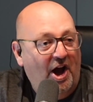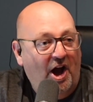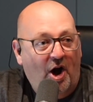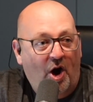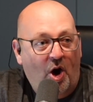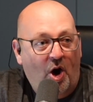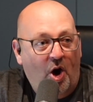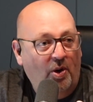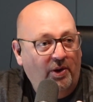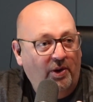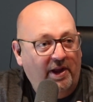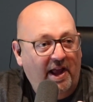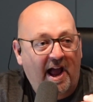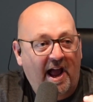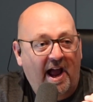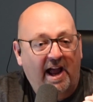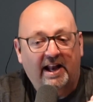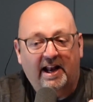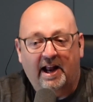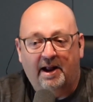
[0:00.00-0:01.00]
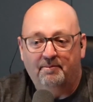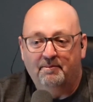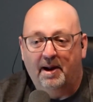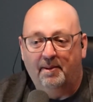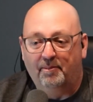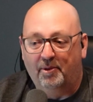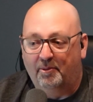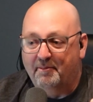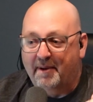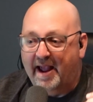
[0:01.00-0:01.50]
Oh, yeah. And I
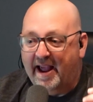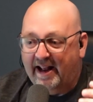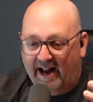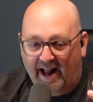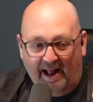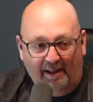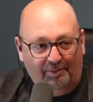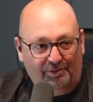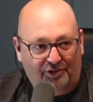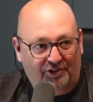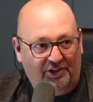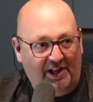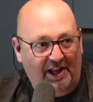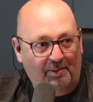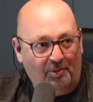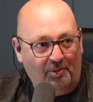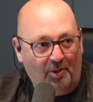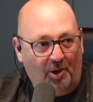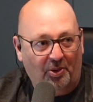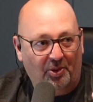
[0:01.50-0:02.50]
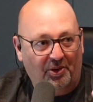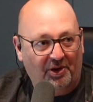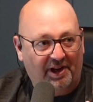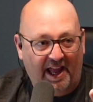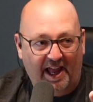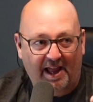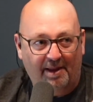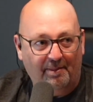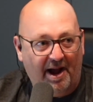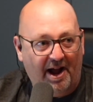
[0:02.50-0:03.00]
remember Mannheim Steamroller
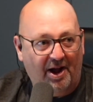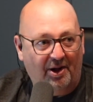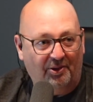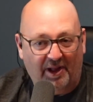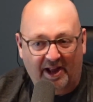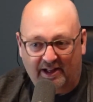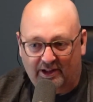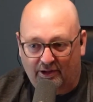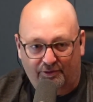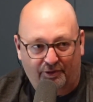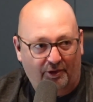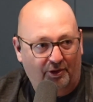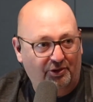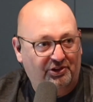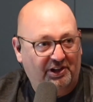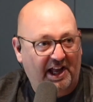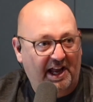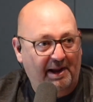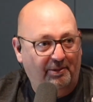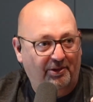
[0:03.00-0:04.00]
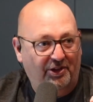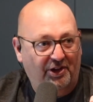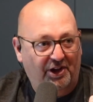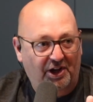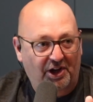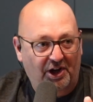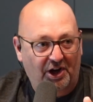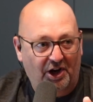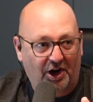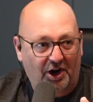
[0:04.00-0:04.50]
came out like the first game of the
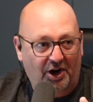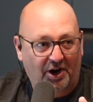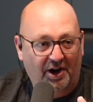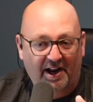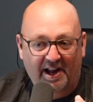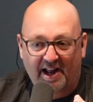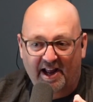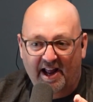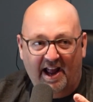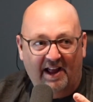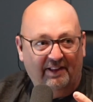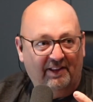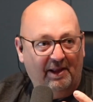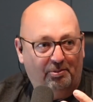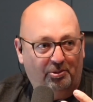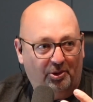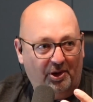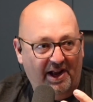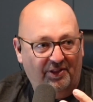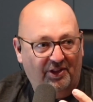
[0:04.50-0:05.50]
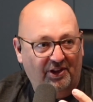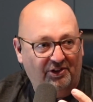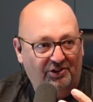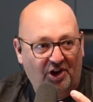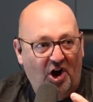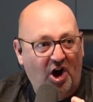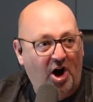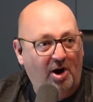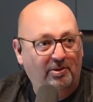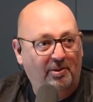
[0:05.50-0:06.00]
year, and they played this
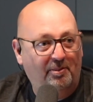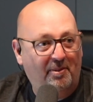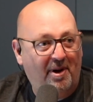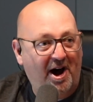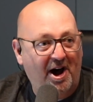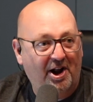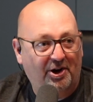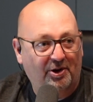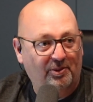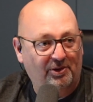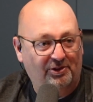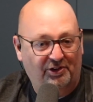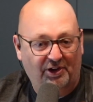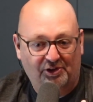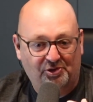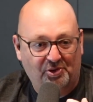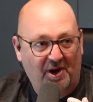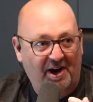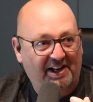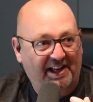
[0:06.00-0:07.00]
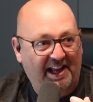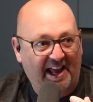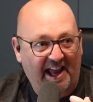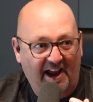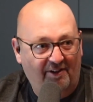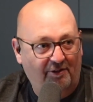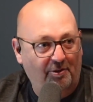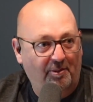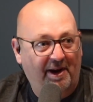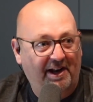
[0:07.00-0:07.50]
Alma Mater, which they tried to get
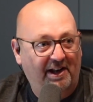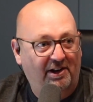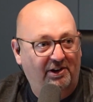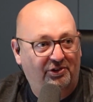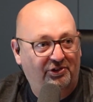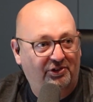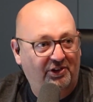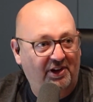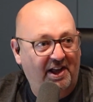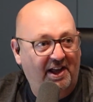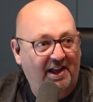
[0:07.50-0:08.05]
everybody to sing.